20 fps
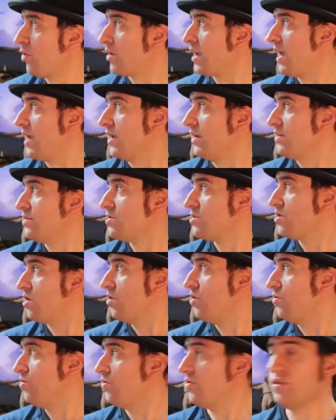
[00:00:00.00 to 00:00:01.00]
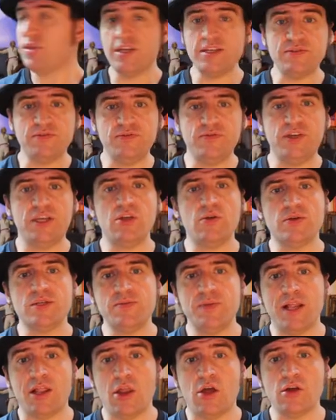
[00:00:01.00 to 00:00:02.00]
Okay, so this video
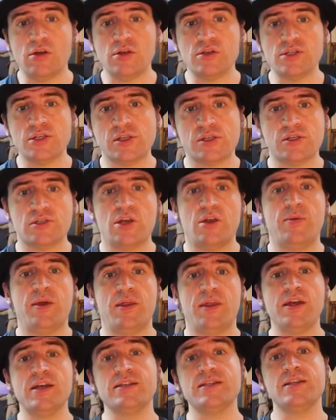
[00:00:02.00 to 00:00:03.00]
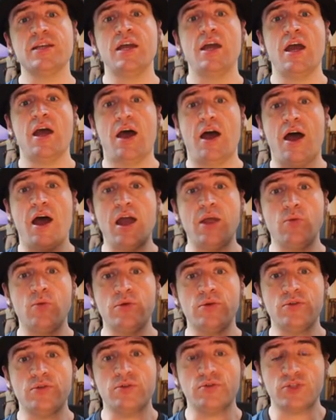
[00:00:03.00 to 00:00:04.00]
is a bit long. Sorry about that. I
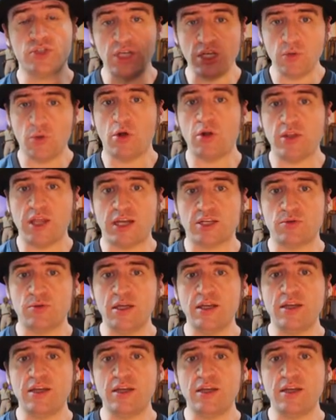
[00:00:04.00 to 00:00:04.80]
will see you all next